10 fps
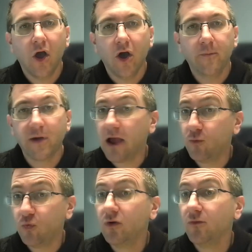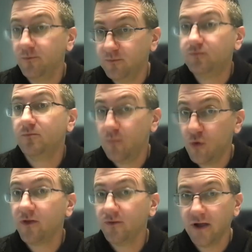But I will
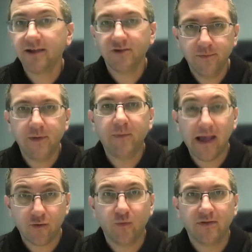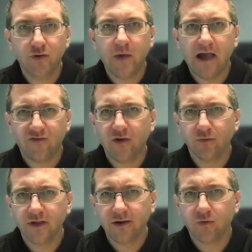more than likely be back with you guys here
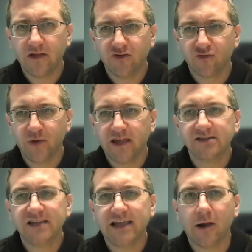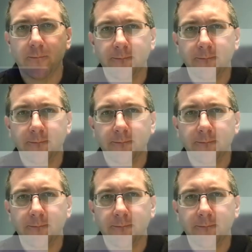later on this week. Take care.